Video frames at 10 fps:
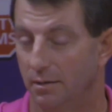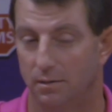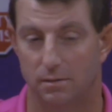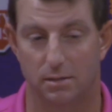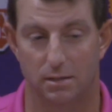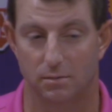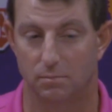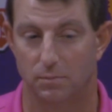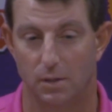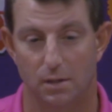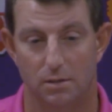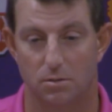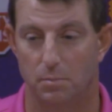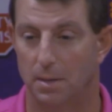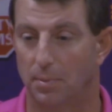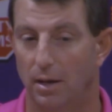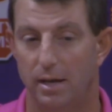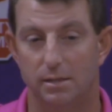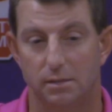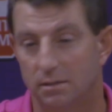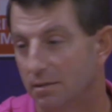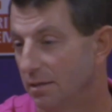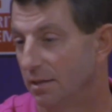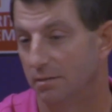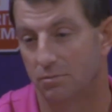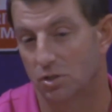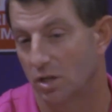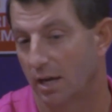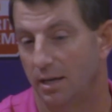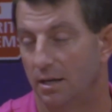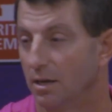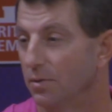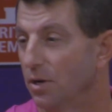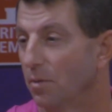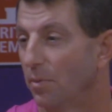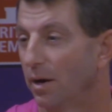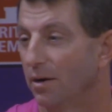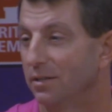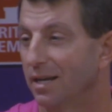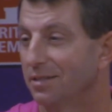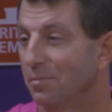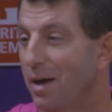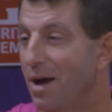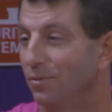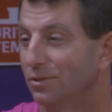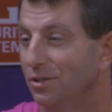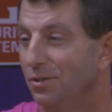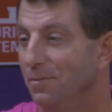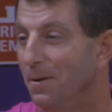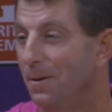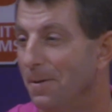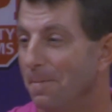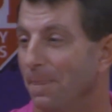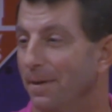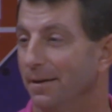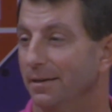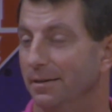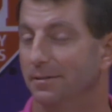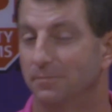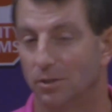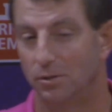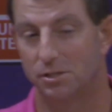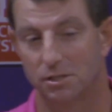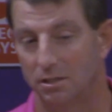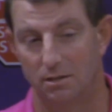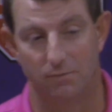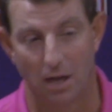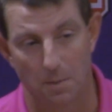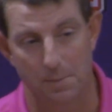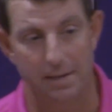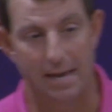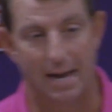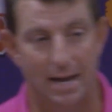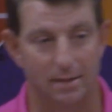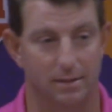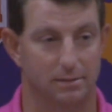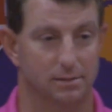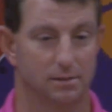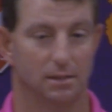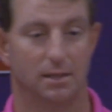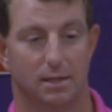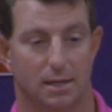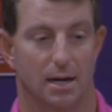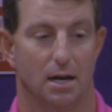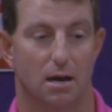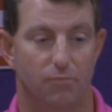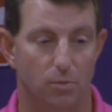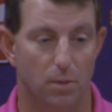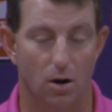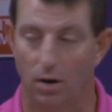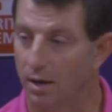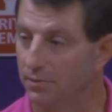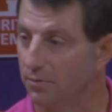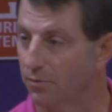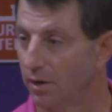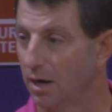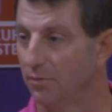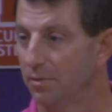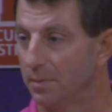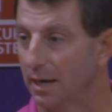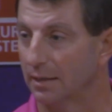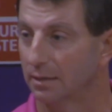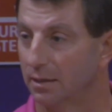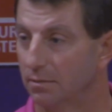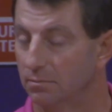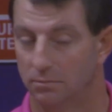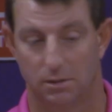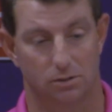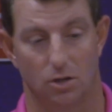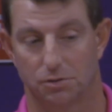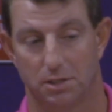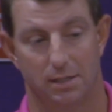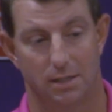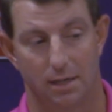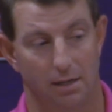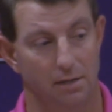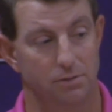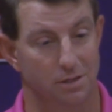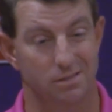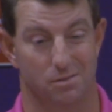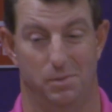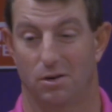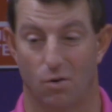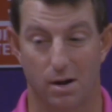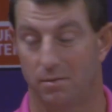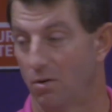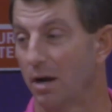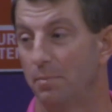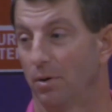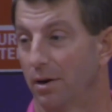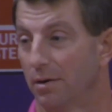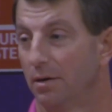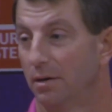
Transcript: He's had some big plays. And then just like any other young player, he's had some bad ones too. So he's just a developing guy that's got a lot of football left in front of him. And I think when it's all said and done, he leaves here, he's going to be a great, great player.